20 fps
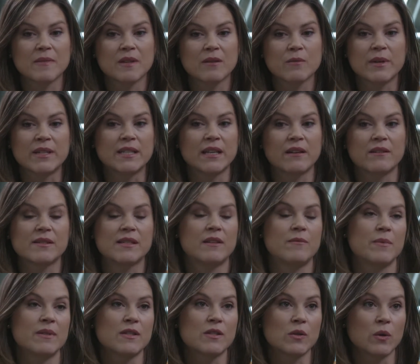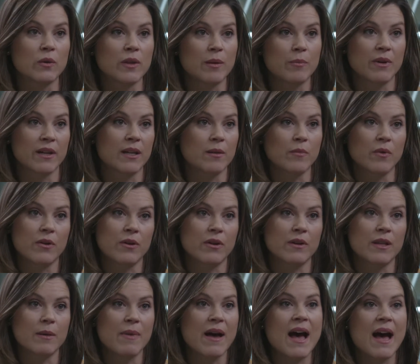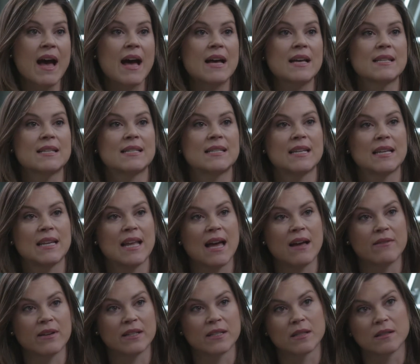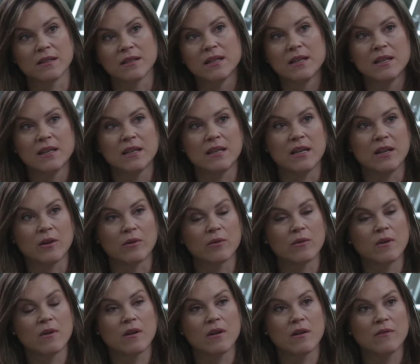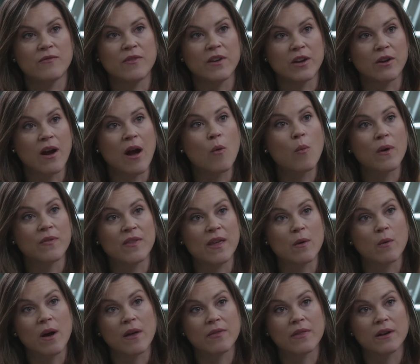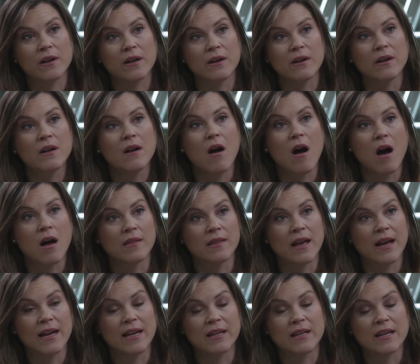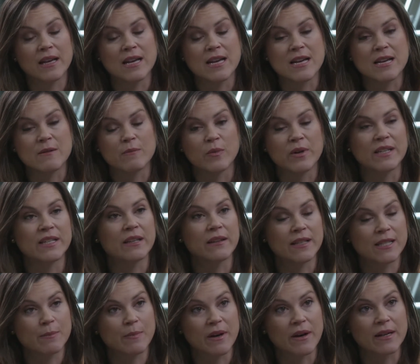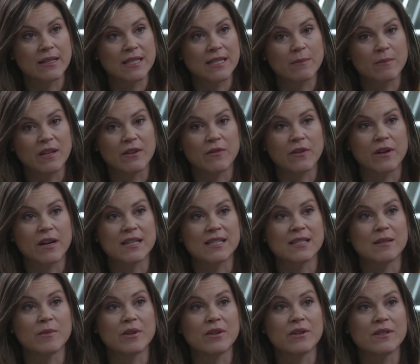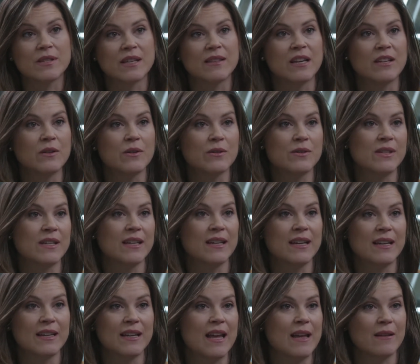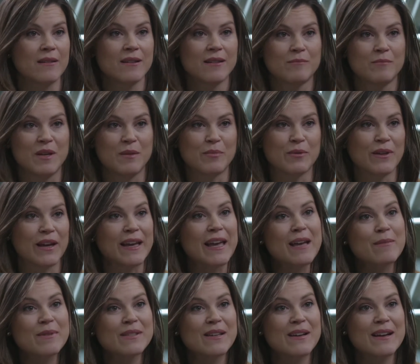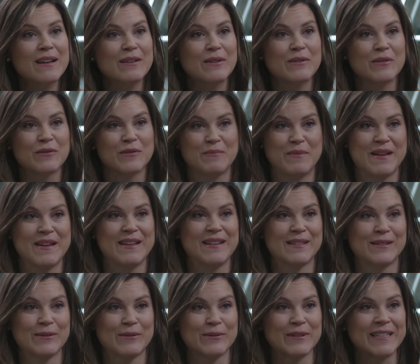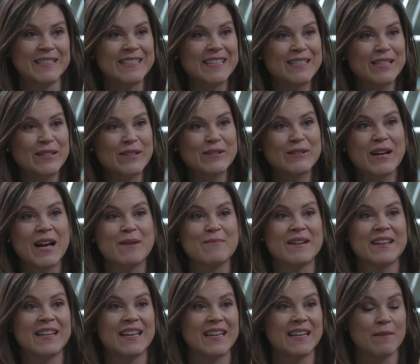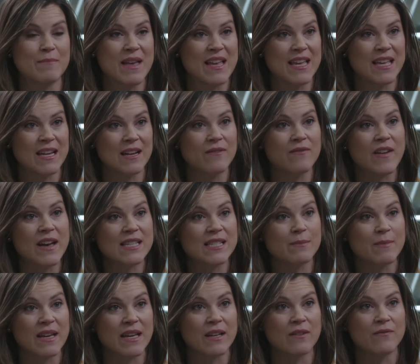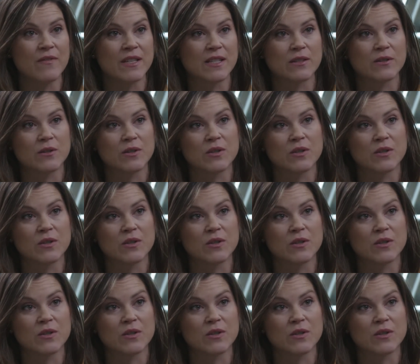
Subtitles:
retailers that have been solely brick and mortar in the past and having to, figure out what they want their online retail experience to be for customers. And then you're seeing people like Amazon who've been solely digital coming in and making an investment in physical